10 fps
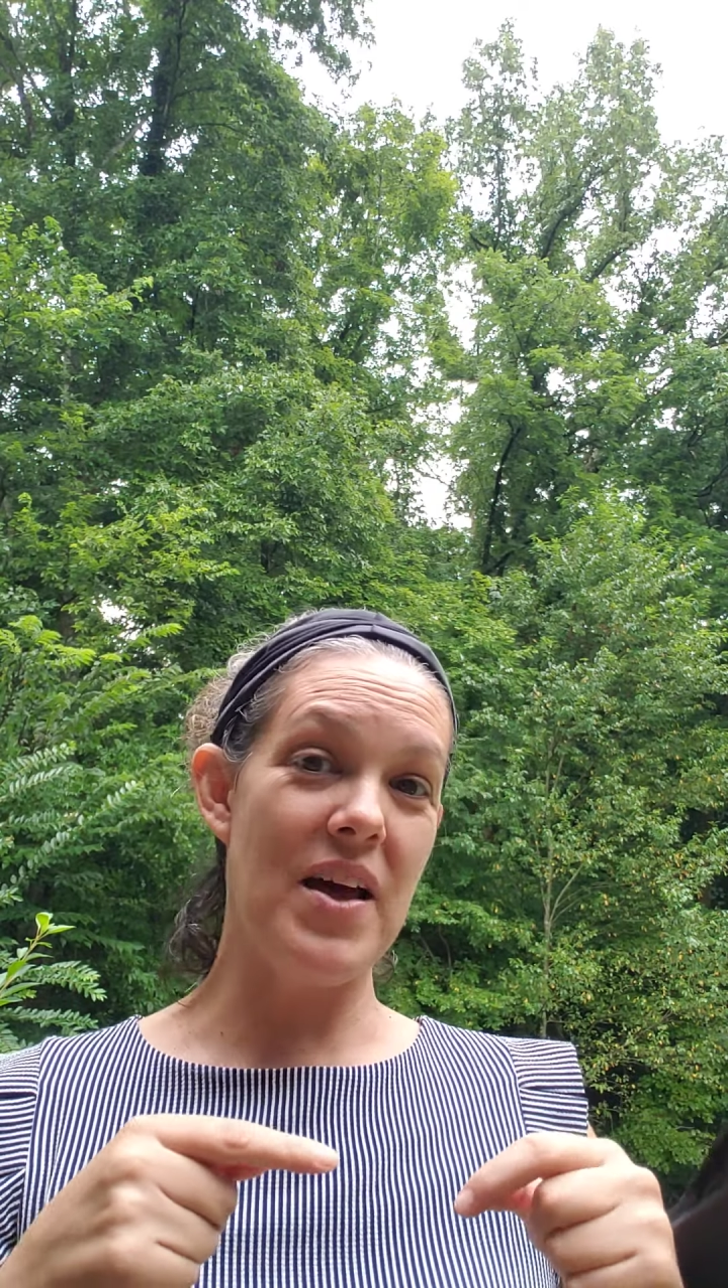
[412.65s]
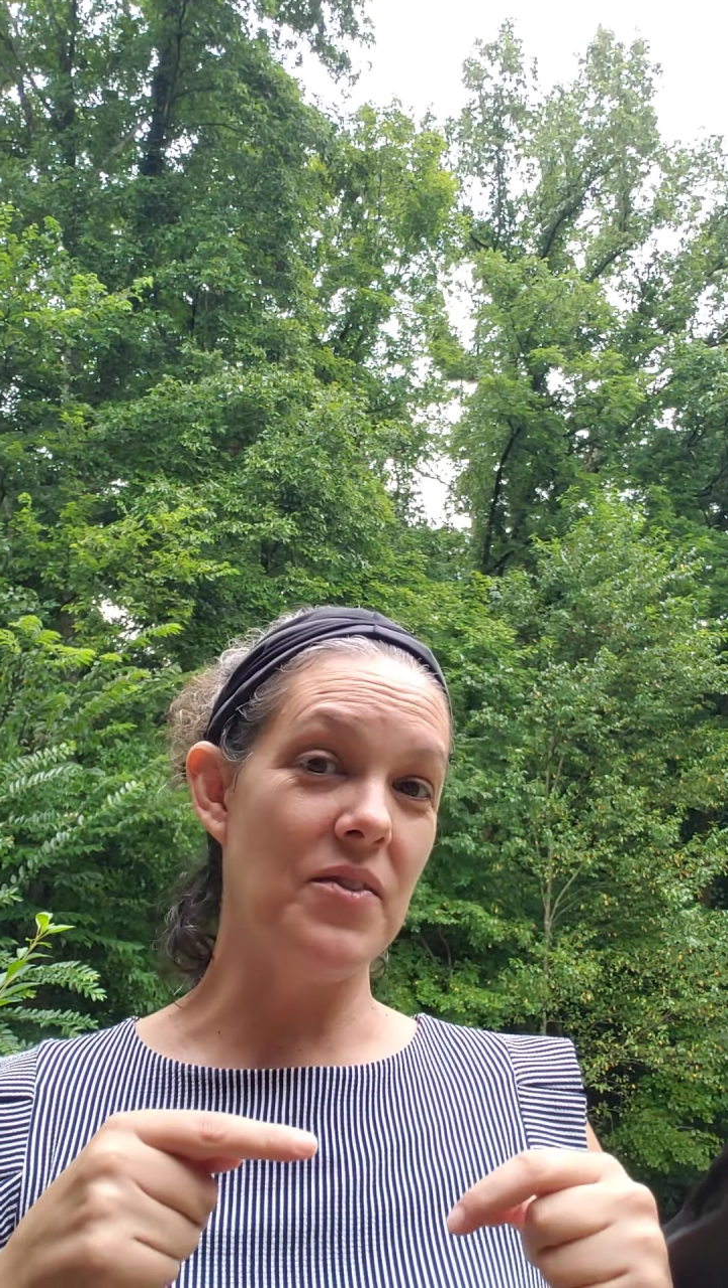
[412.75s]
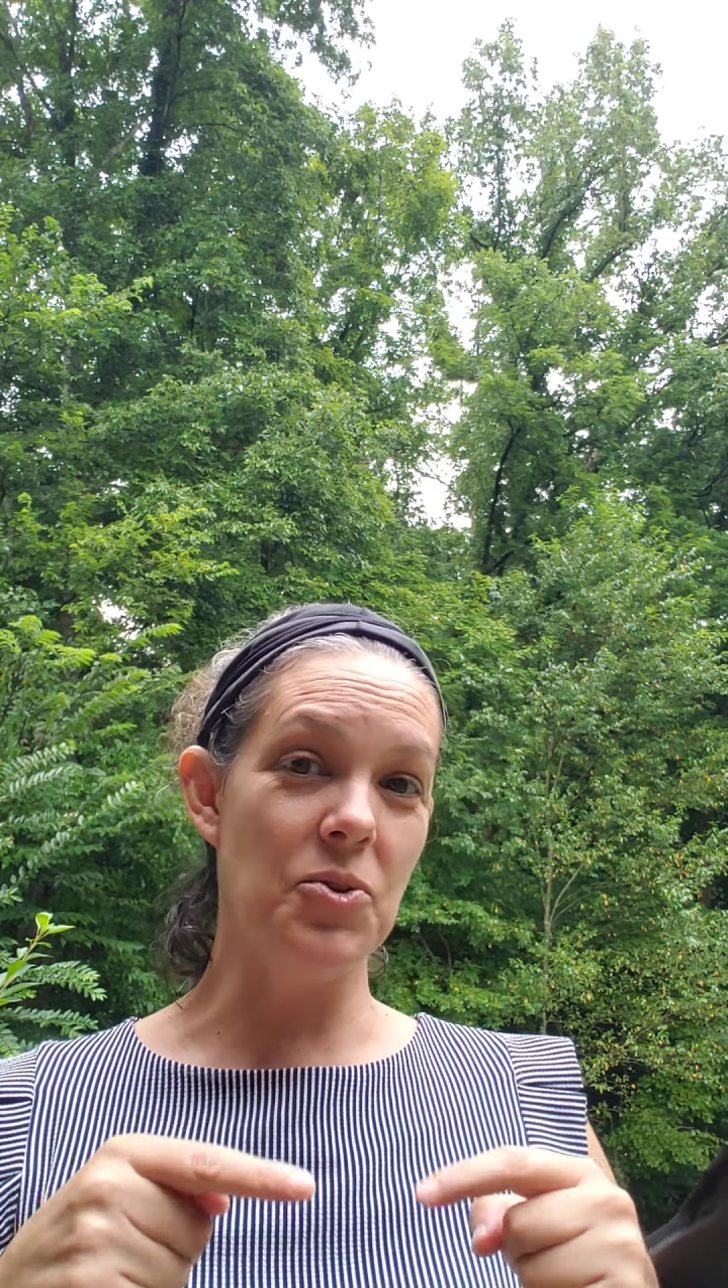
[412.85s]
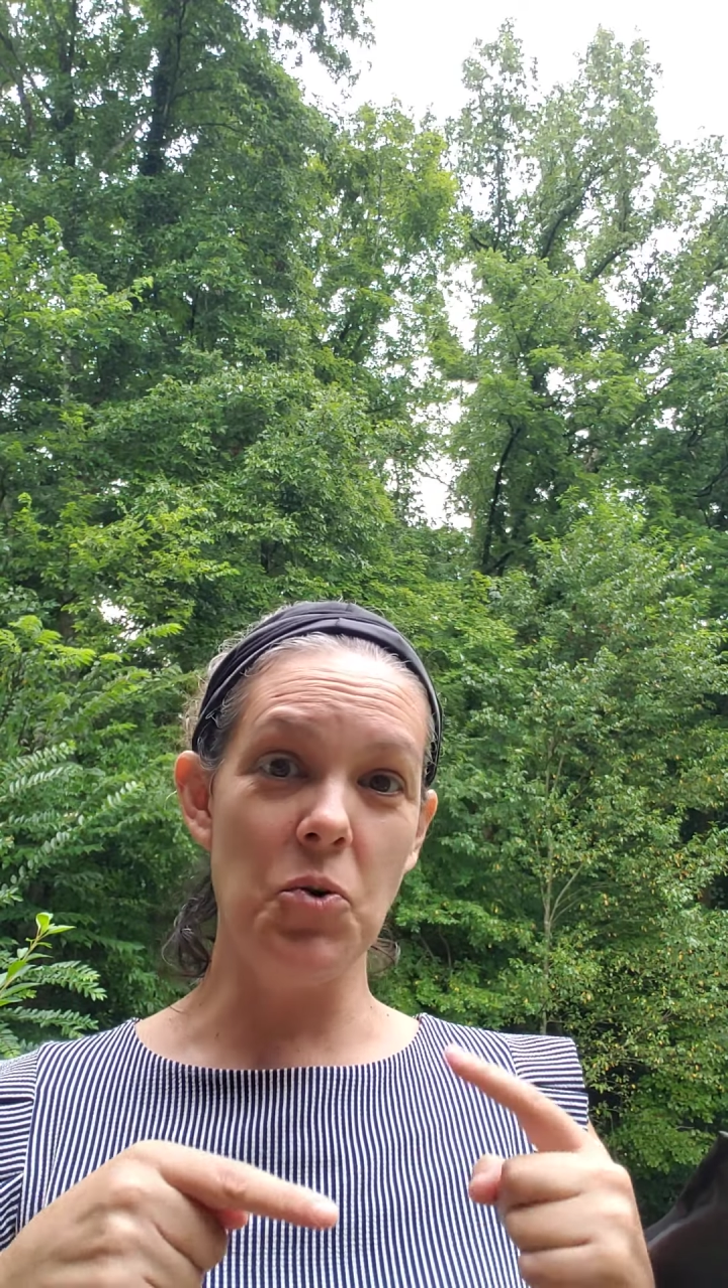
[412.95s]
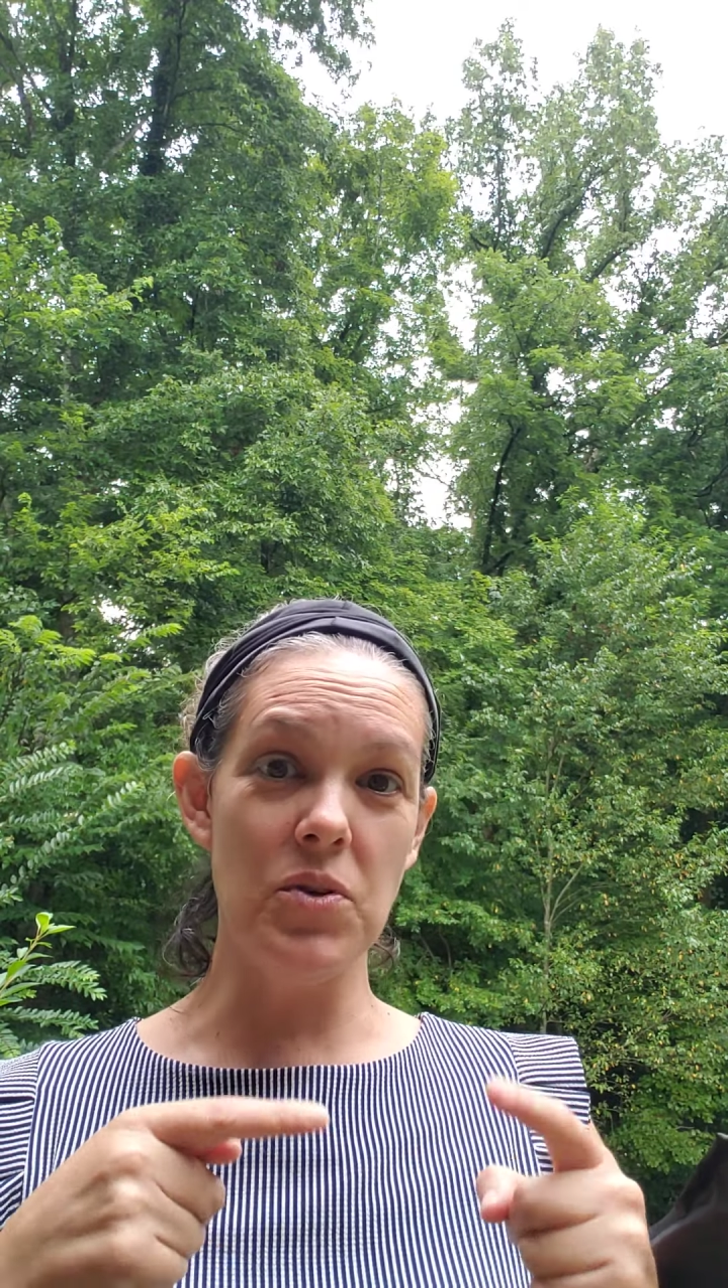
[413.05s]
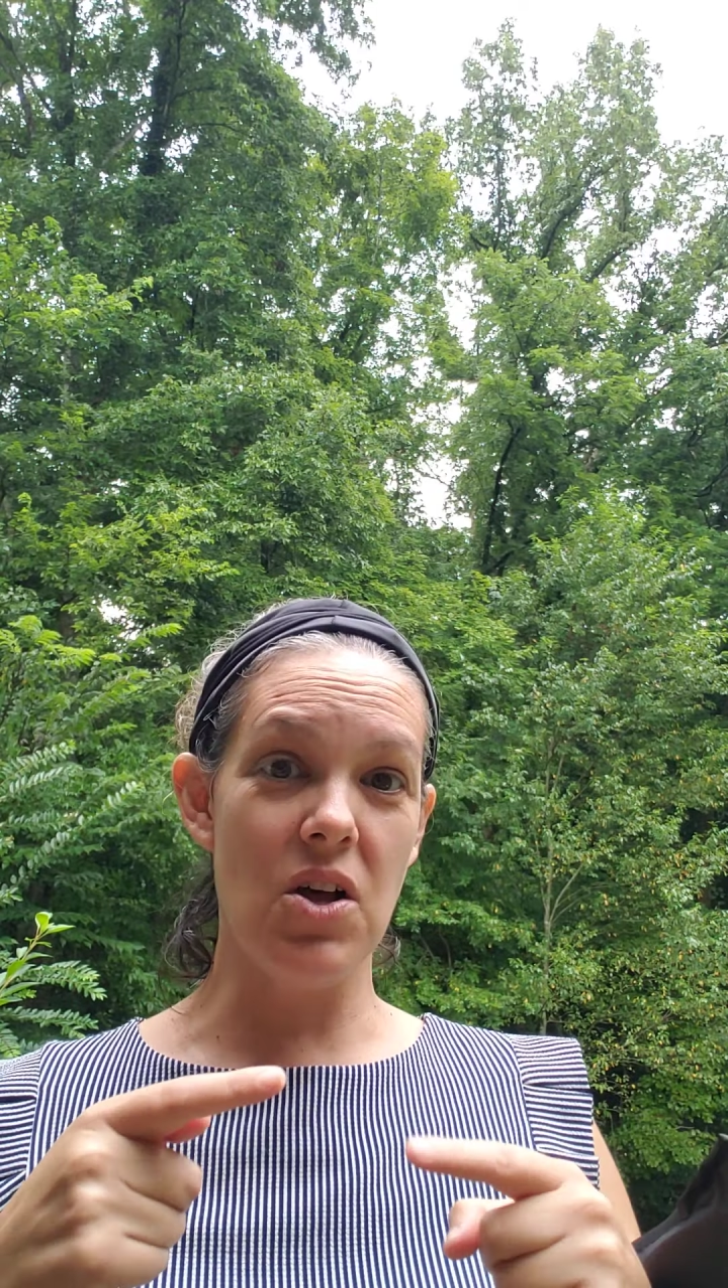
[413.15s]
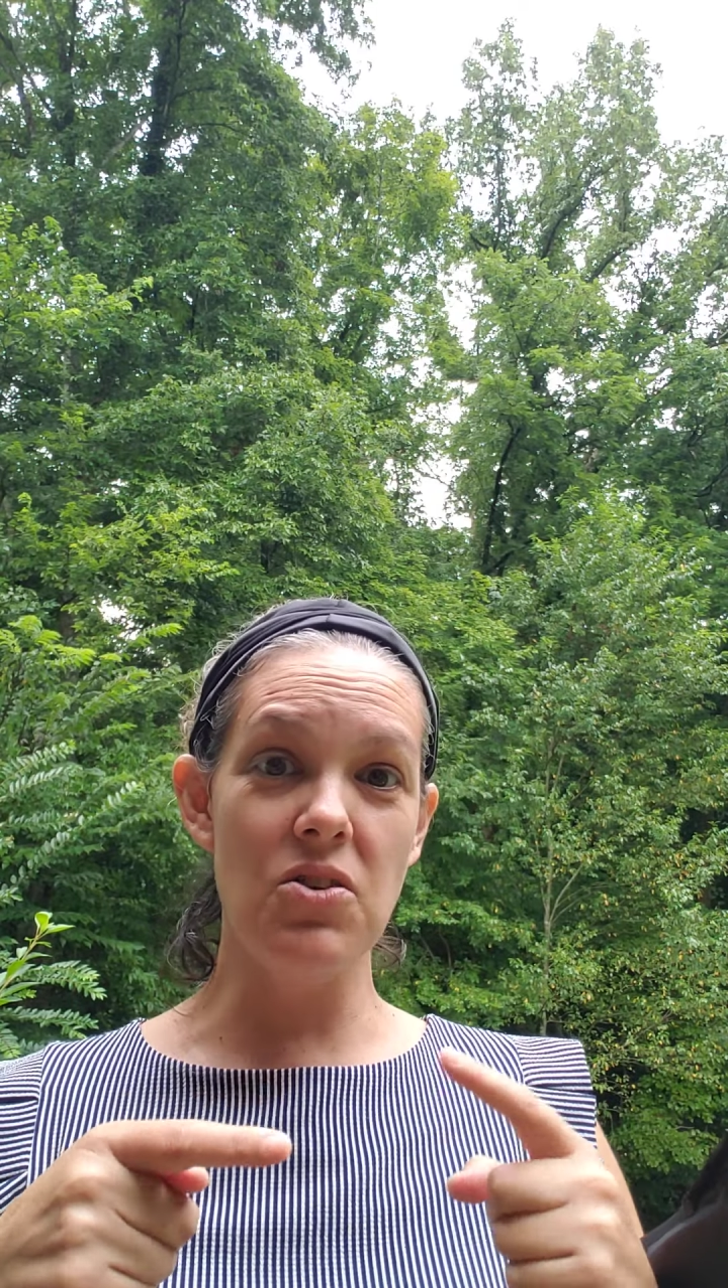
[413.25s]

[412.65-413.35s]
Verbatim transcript: that the Lord was